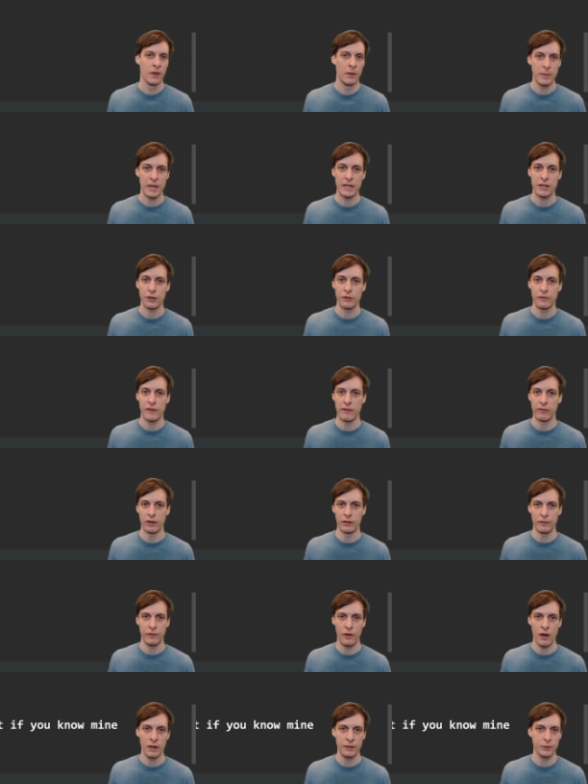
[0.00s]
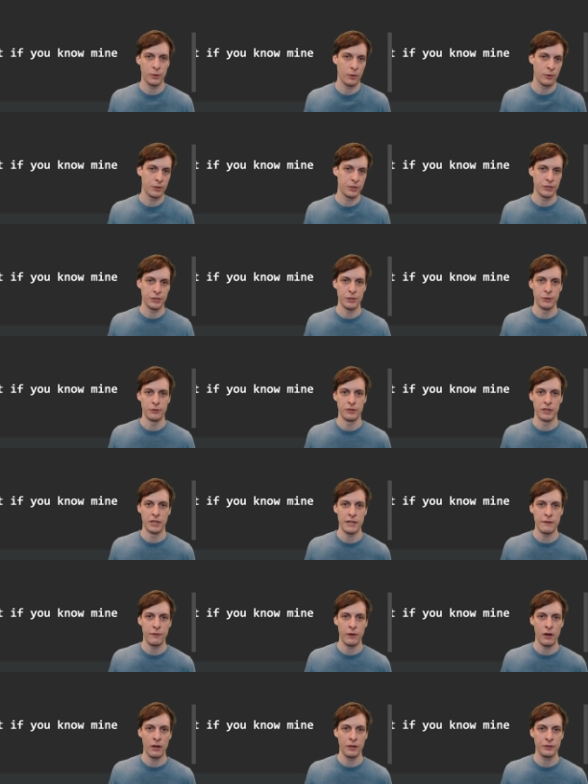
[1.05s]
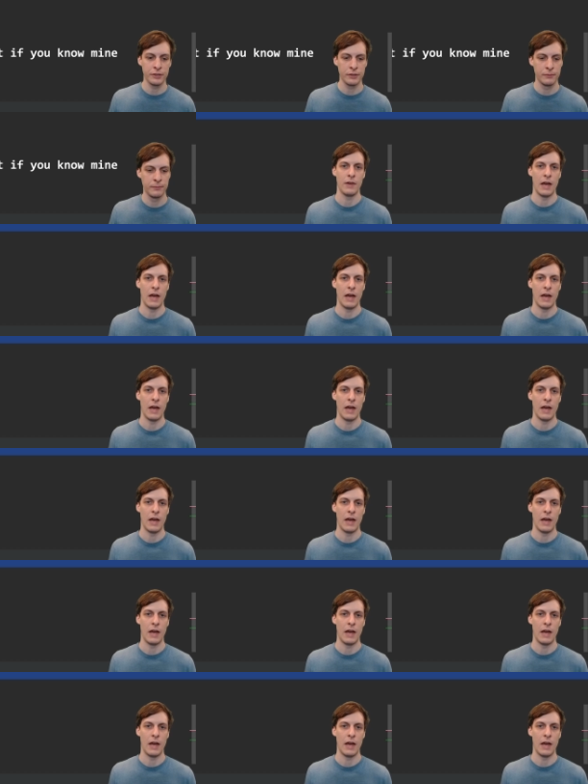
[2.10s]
Pick your favorite font or just use the default.